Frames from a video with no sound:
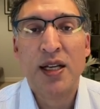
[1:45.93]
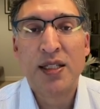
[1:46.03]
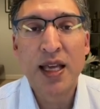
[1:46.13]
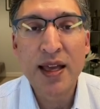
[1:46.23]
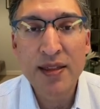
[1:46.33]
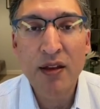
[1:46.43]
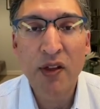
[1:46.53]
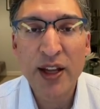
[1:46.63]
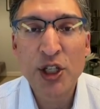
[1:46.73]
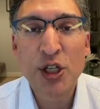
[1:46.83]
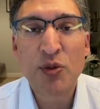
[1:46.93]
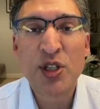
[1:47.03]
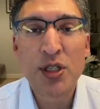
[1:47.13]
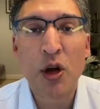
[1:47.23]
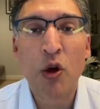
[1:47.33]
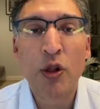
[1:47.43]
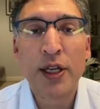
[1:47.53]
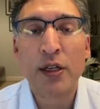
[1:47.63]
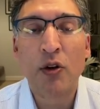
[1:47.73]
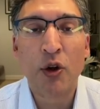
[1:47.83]
saying the election was
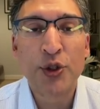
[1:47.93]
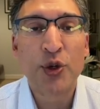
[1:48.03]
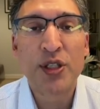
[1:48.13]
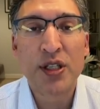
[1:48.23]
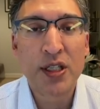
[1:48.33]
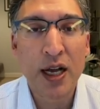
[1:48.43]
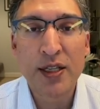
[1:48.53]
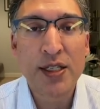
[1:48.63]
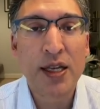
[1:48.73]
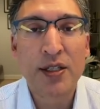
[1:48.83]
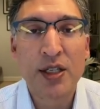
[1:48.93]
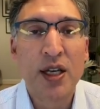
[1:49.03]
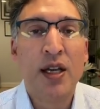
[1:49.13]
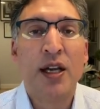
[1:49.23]
stolen and all sorts of nonsense